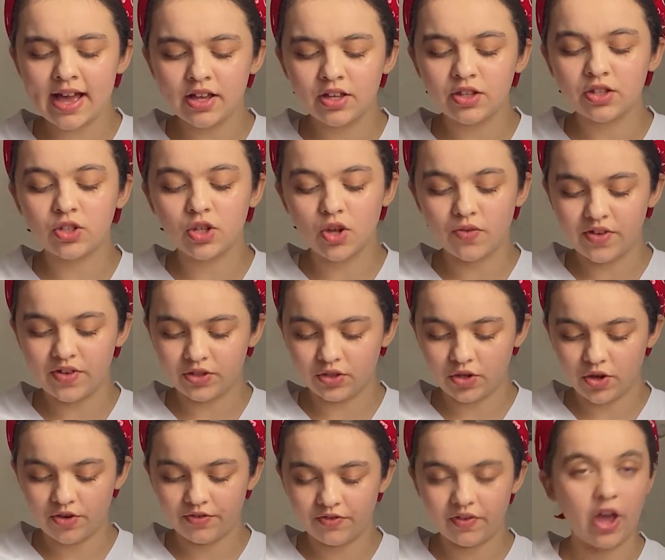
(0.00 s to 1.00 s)

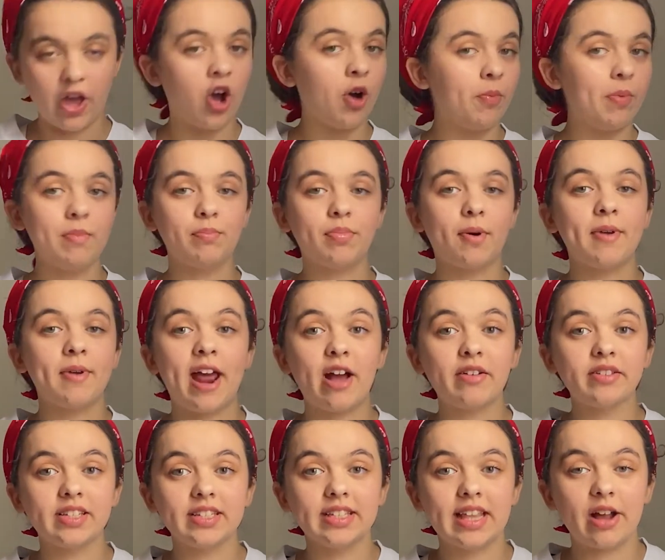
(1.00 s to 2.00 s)
Zovetov, I hope I'm
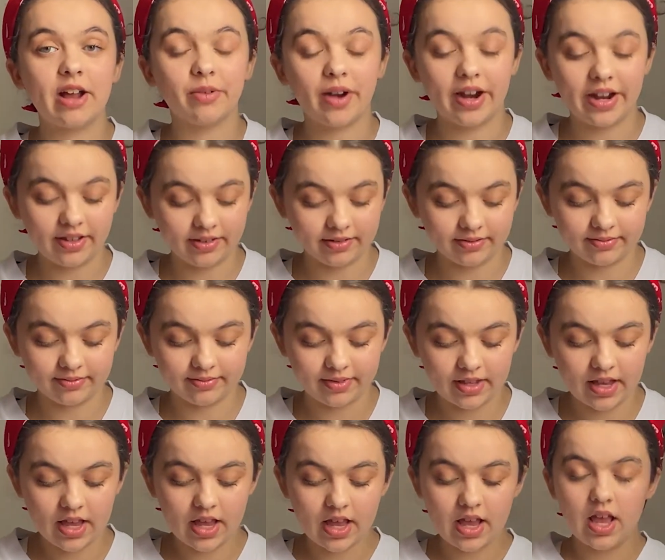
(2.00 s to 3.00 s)
pronouncing that right,
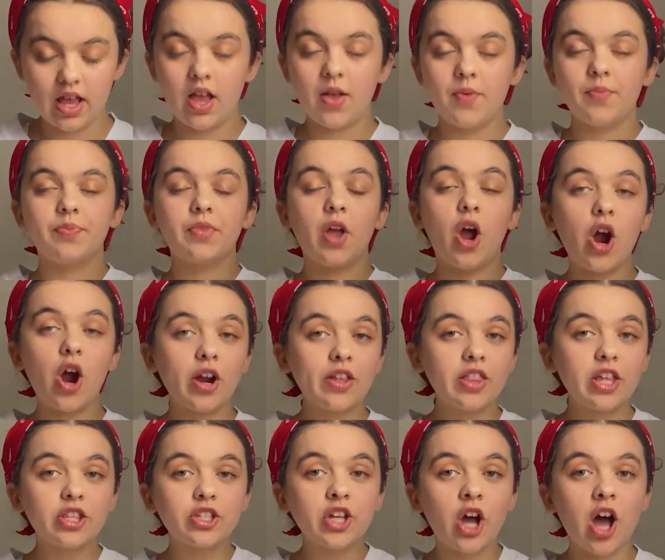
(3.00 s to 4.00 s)
are in
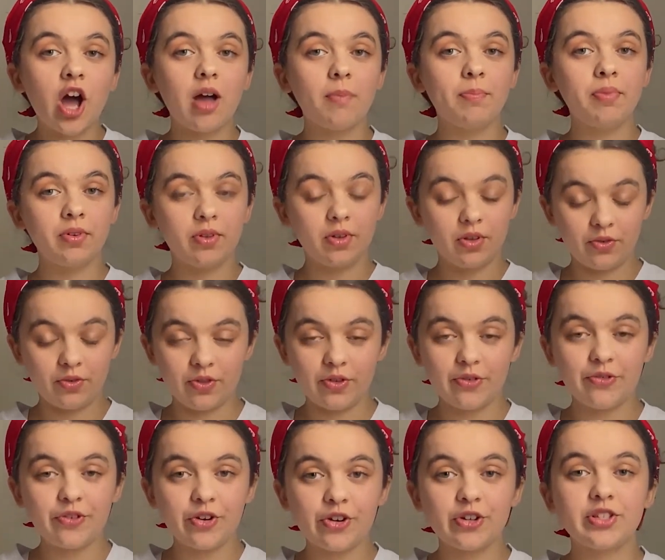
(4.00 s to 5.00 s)
the top of the
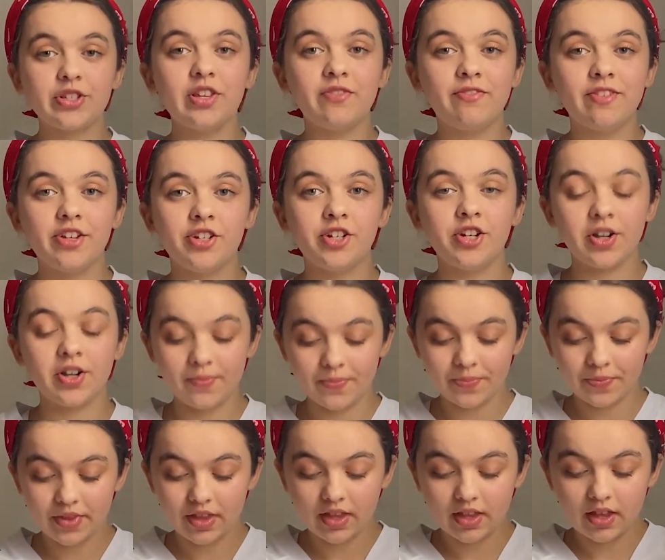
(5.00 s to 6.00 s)
1st division
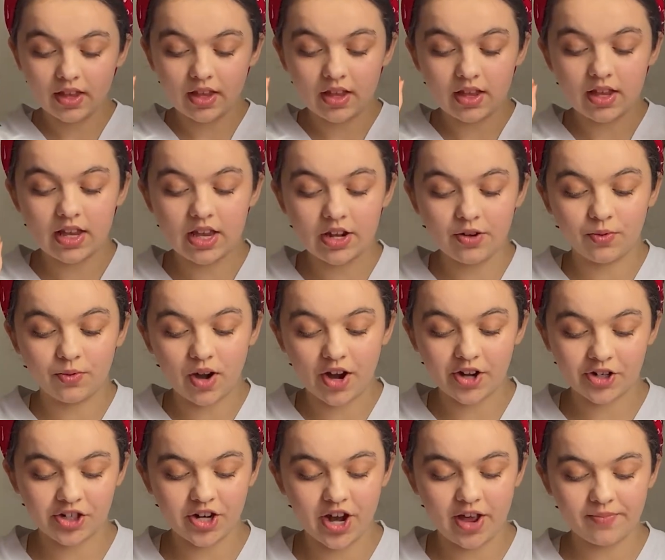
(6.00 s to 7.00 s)
in
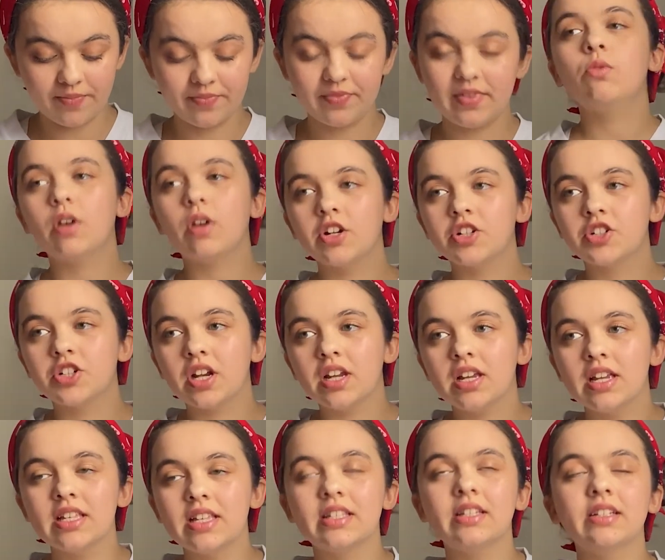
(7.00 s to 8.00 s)
Russia. Russia
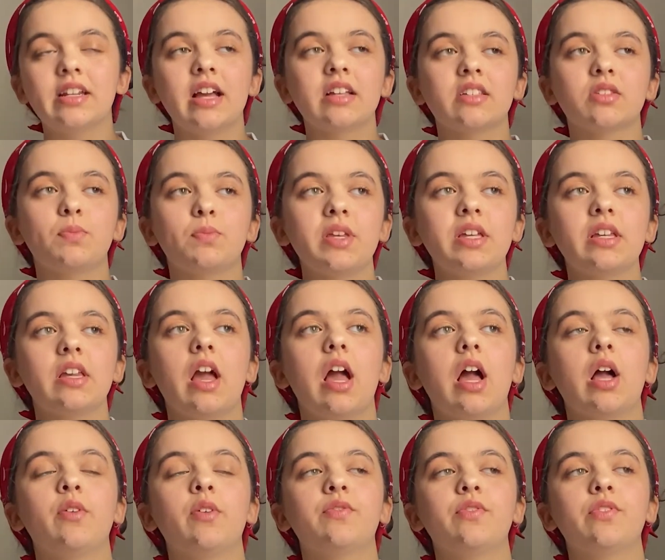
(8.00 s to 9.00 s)
isn't as big
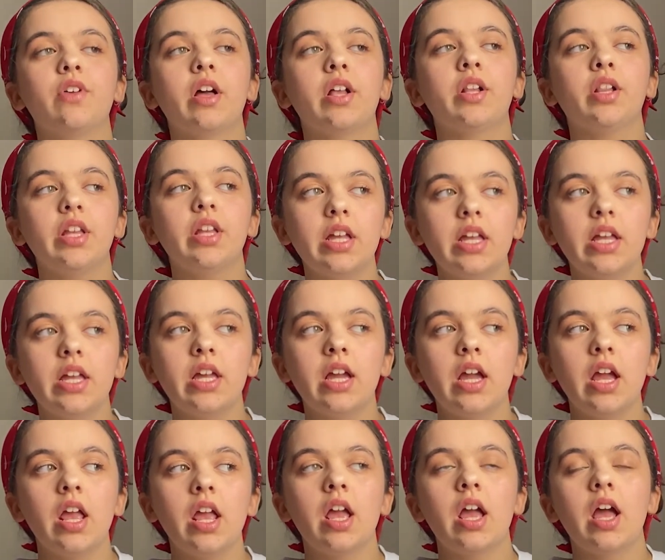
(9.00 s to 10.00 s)
of a league
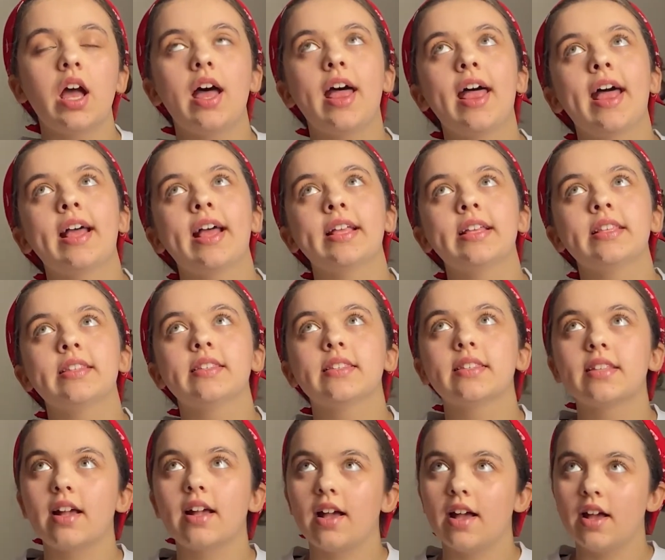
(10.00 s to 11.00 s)
as
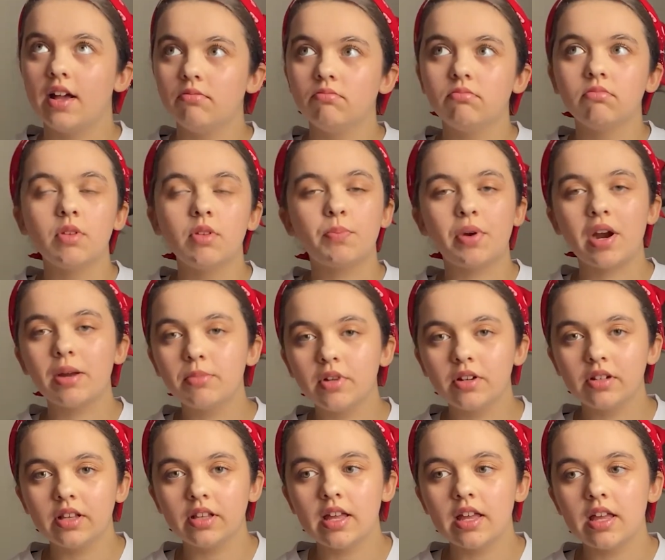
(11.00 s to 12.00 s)
the Premier
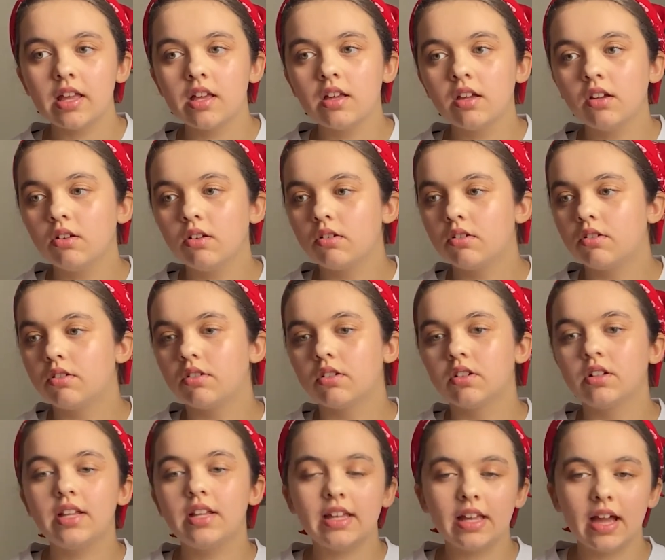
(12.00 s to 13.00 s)
League or
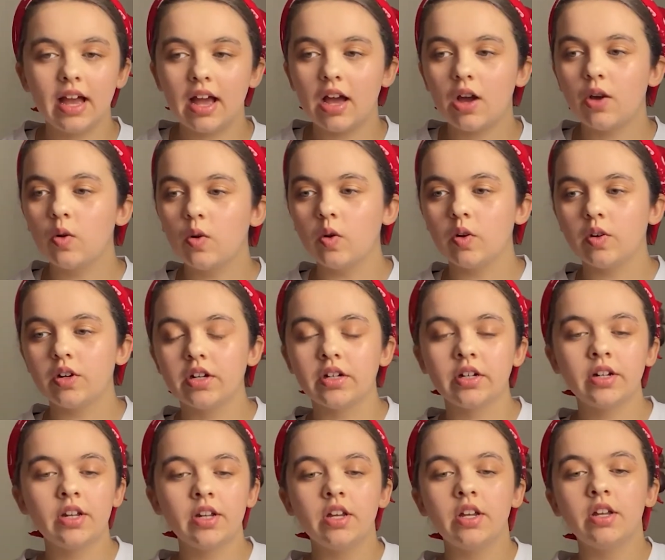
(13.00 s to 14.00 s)
Ligue 1 or
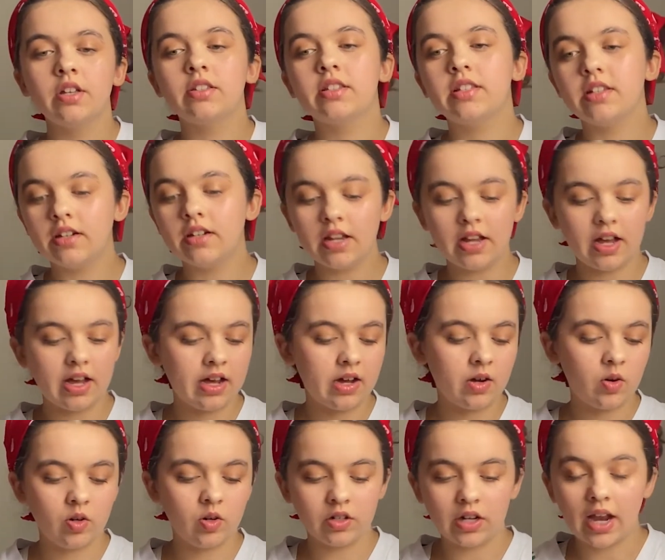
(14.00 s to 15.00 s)
Serie A
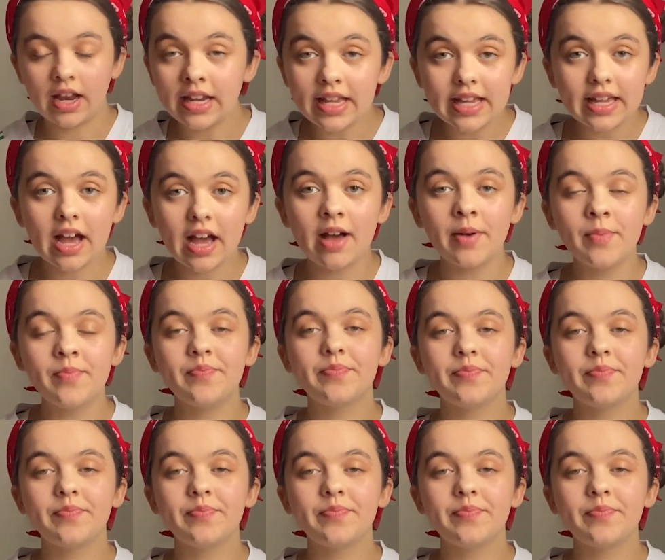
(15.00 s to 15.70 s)
or La Liga,